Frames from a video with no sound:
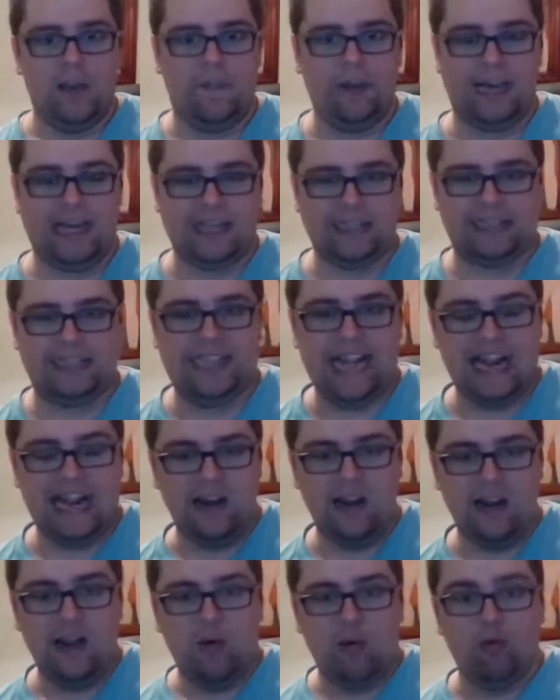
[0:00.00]
Because
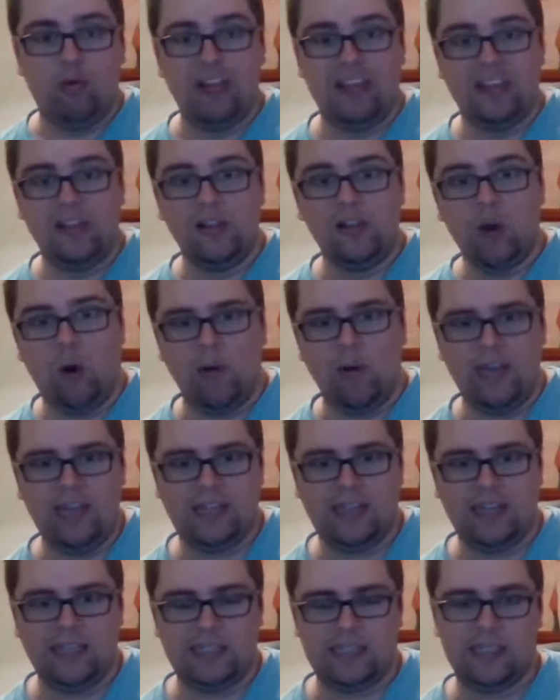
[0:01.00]
then with
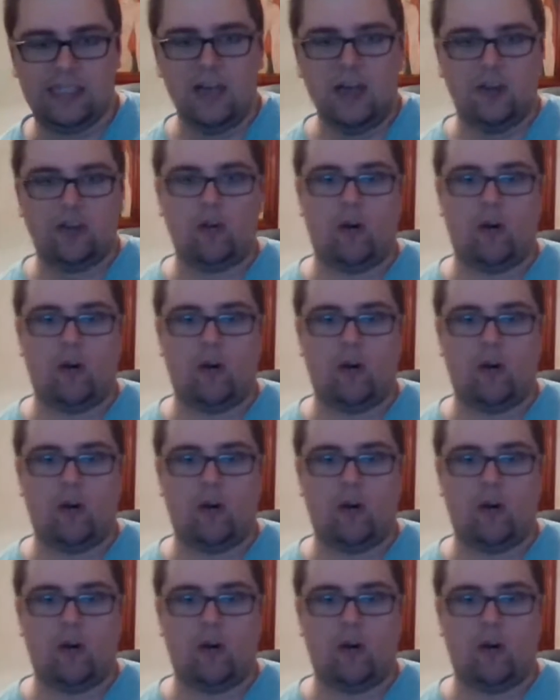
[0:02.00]
knowing this,